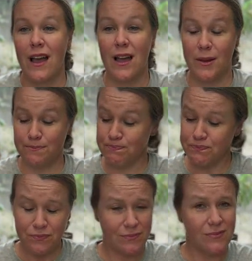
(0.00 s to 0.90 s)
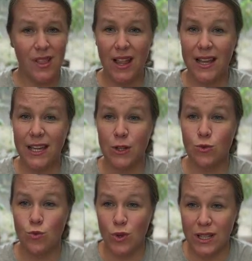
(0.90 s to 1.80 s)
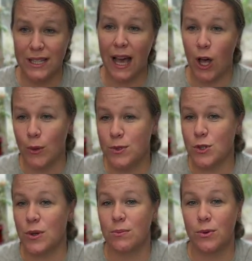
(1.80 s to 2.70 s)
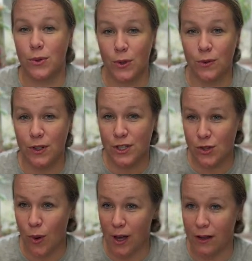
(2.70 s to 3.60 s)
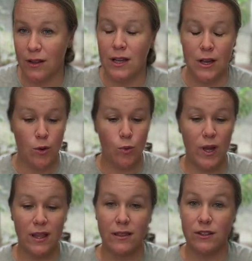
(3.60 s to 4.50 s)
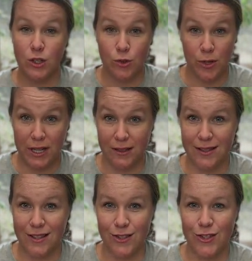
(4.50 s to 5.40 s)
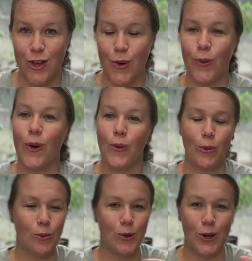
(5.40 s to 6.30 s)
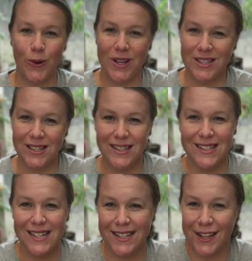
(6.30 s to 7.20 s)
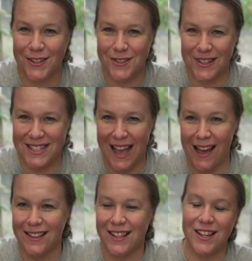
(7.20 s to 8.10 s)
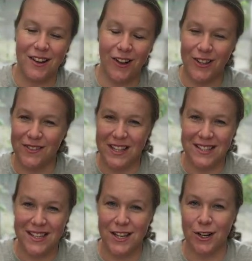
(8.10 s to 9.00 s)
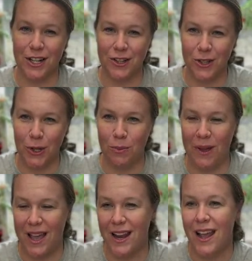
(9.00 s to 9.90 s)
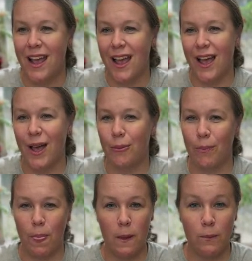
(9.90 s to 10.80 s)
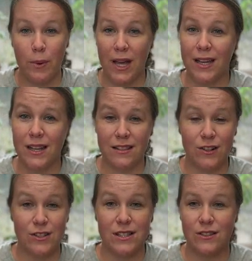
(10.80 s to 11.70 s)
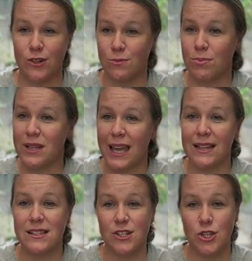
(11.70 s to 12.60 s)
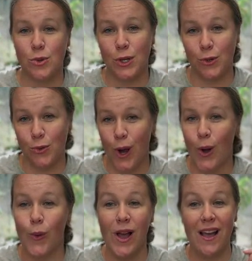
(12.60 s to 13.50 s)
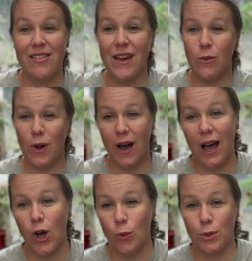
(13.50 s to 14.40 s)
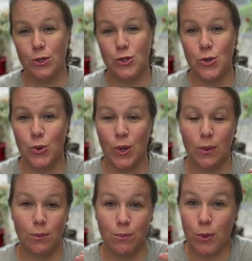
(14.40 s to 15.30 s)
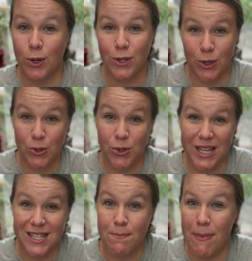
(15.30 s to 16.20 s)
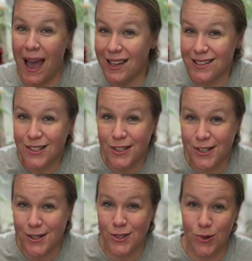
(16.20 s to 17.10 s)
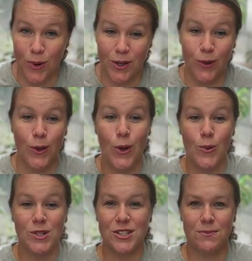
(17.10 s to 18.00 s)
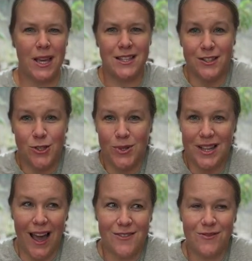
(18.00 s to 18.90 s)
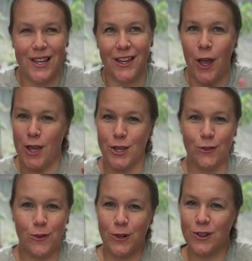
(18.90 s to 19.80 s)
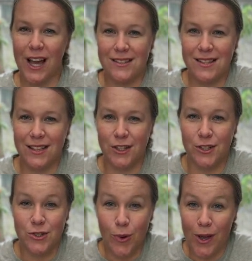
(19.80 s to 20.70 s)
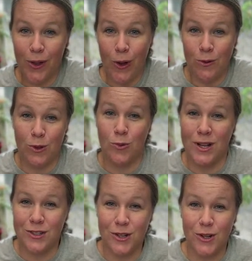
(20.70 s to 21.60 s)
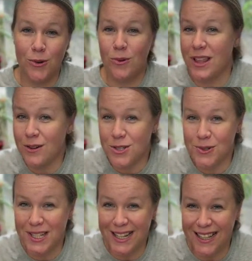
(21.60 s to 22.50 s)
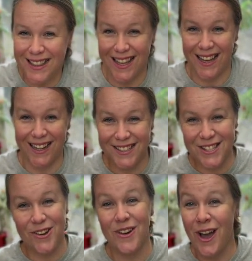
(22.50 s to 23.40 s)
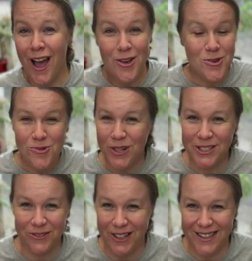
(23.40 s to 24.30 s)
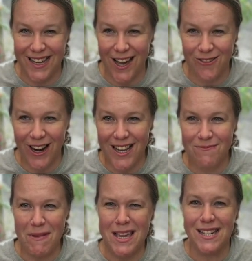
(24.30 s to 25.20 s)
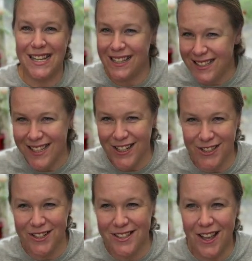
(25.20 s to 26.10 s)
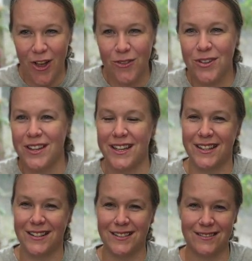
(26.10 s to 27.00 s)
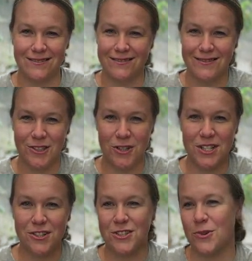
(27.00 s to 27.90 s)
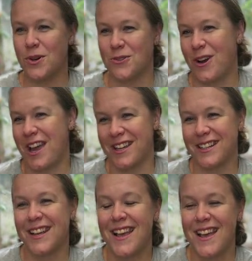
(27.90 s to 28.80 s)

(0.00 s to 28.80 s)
It can really help to improve your soil with nutrients. So we'll go into the details of exactly all of these here in a little bit. But there's certain plants that you can grow that will help to put nutrients back into your soil, which is amazing. So it's kind of like you're fertilizing your soil over the winter without doing anything. So who wouldn't want that, right? Make it easy on yourself and treat your soil right.